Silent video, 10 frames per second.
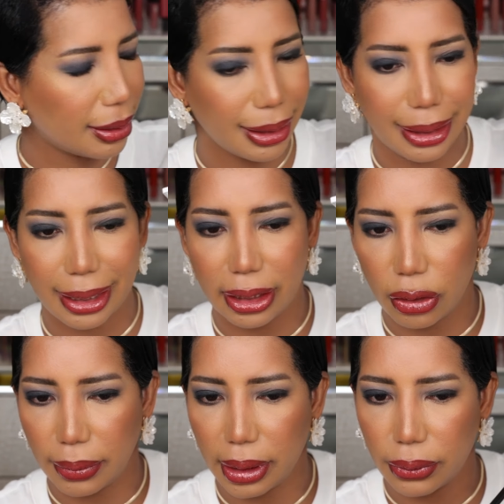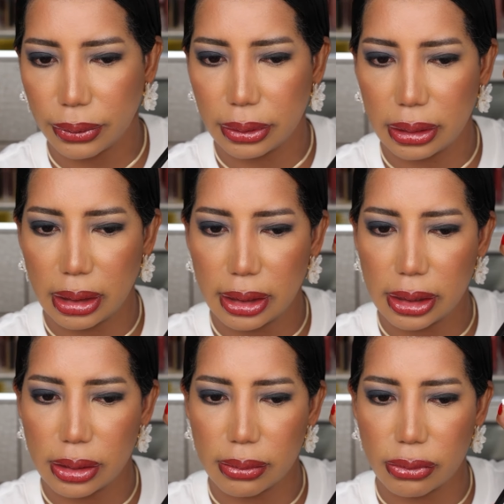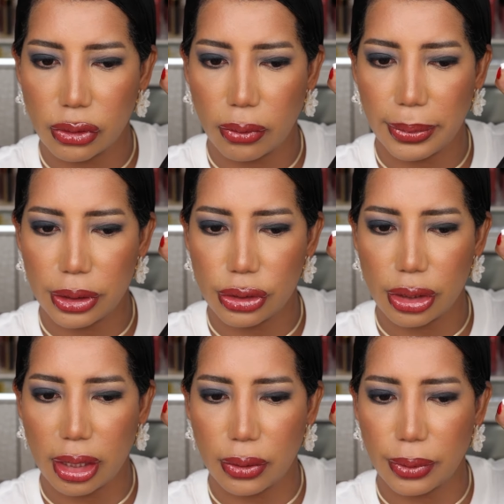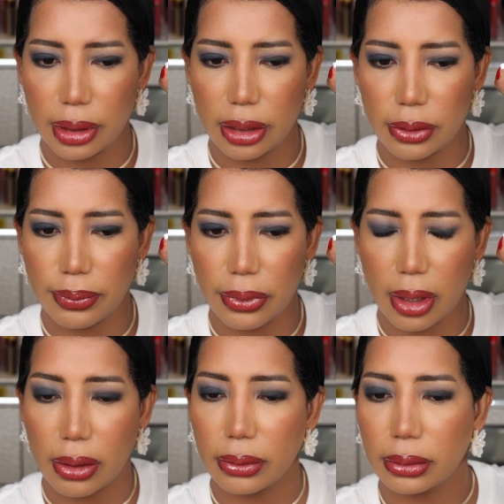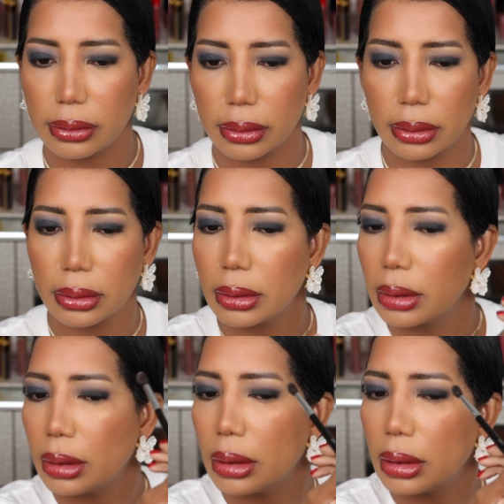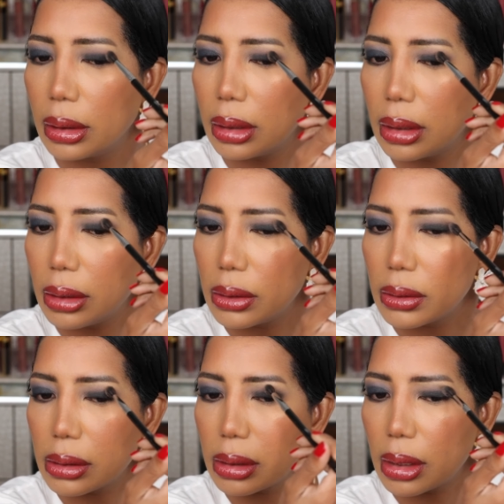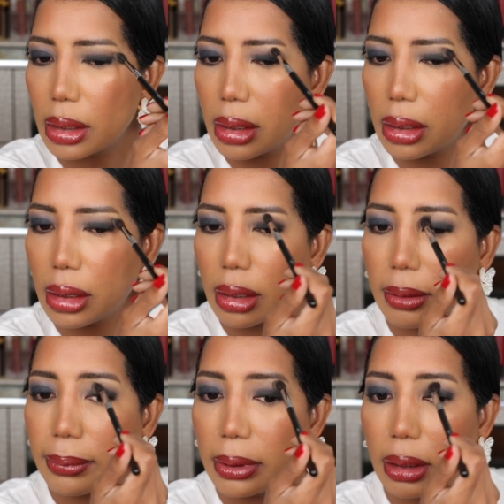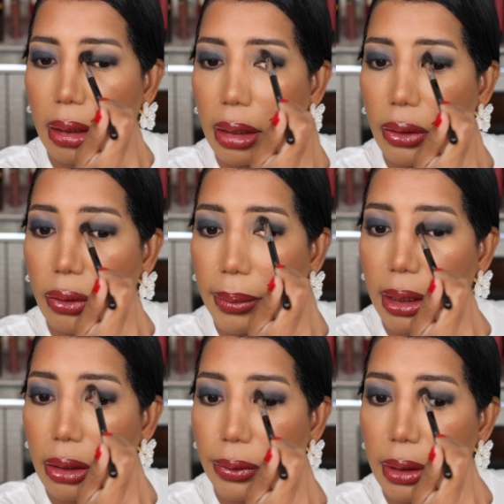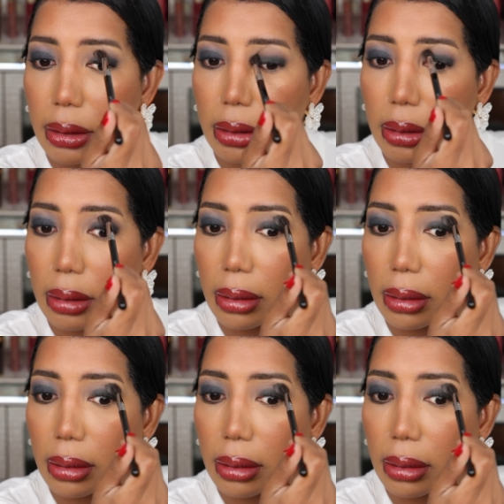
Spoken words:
Take a little bit of this taupey shade with this brown and just apply on my crease.